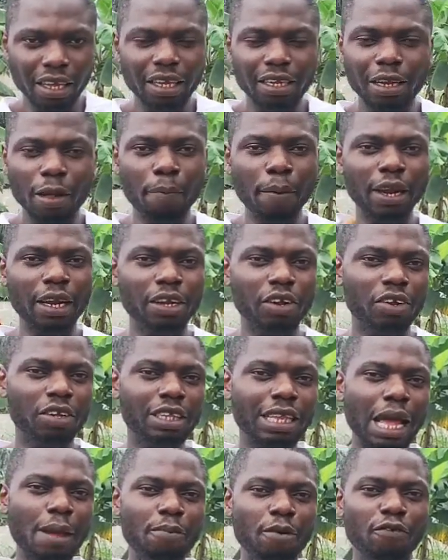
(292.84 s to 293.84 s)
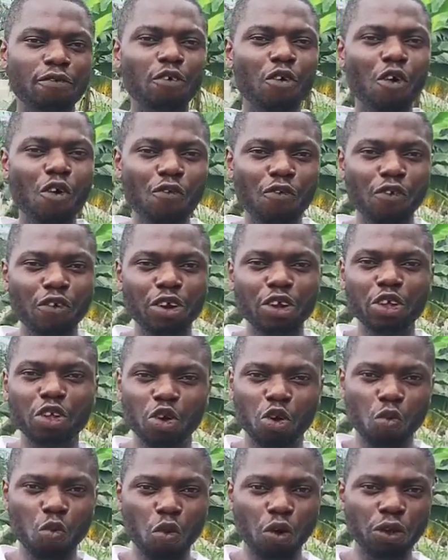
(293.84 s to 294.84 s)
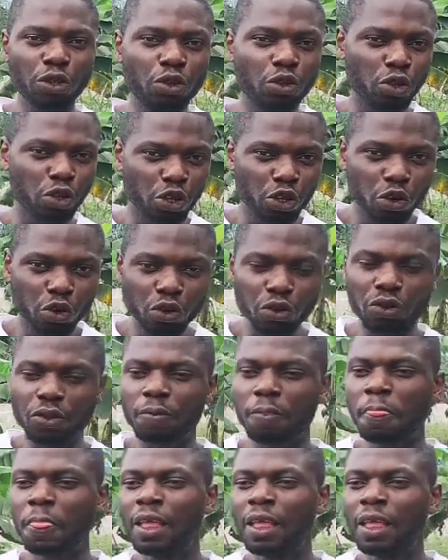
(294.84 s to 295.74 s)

depending on the type of oven you want to use.